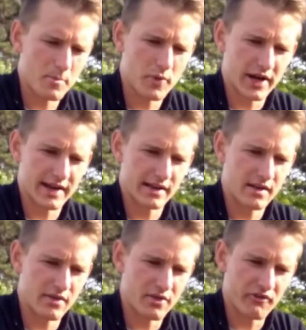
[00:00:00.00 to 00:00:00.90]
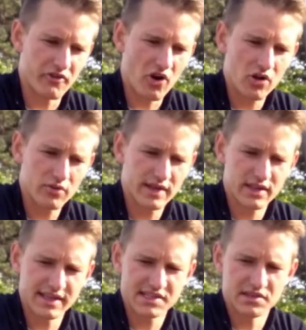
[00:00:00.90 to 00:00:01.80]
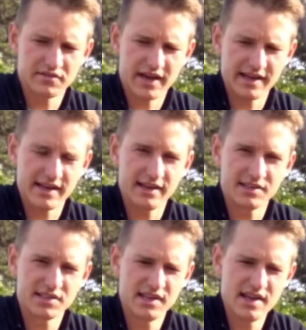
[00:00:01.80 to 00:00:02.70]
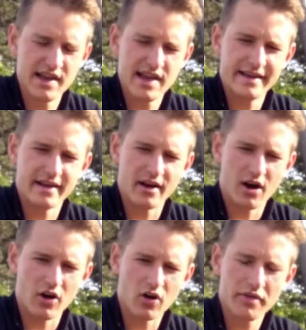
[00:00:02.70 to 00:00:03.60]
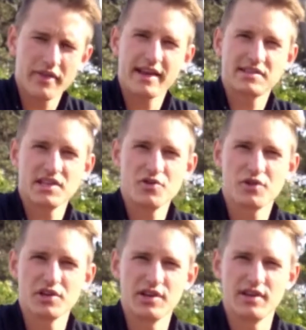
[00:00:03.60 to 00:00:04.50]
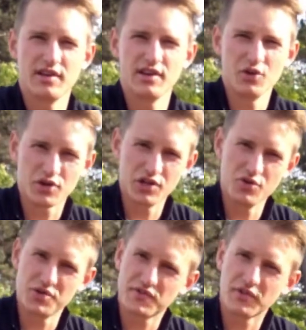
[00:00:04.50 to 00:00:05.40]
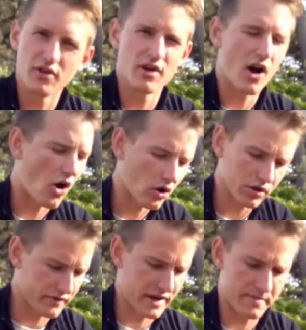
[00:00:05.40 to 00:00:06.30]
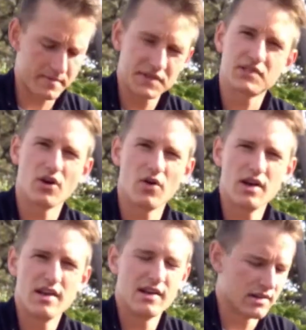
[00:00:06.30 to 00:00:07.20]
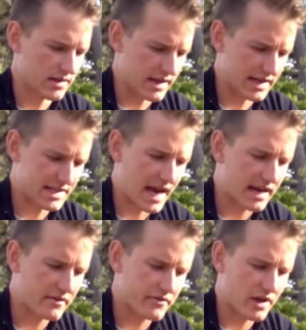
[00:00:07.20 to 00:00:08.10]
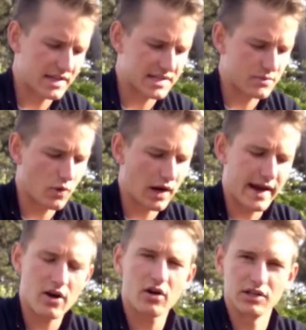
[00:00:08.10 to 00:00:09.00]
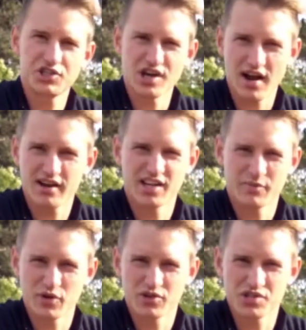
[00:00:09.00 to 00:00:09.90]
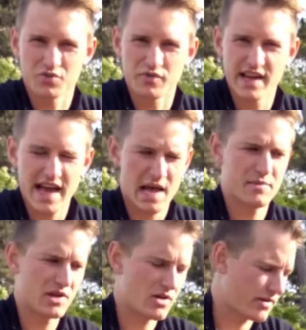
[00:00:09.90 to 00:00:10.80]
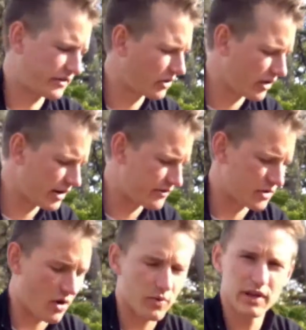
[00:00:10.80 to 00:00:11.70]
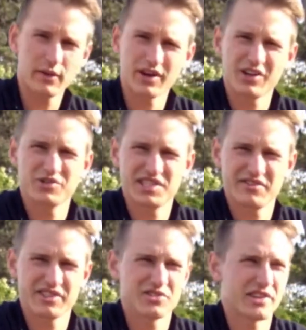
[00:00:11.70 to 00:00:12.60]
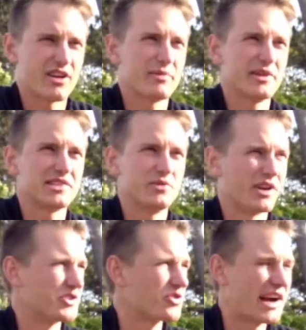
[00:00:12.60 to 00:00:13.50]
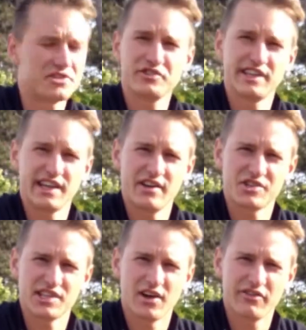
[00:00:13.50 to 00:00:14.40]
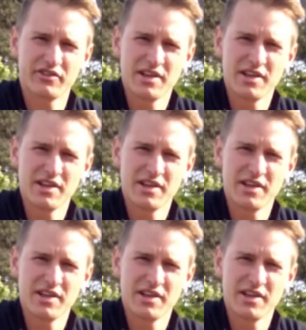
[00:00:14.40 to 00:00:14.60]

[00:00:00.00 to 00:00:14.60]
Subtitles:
but the following list of ideas are all things that you can use for all of them. So it's what I call a shotgun approach to rehab. You know, if you don't really want to go see a physical therapist, you want to try treating it yourself,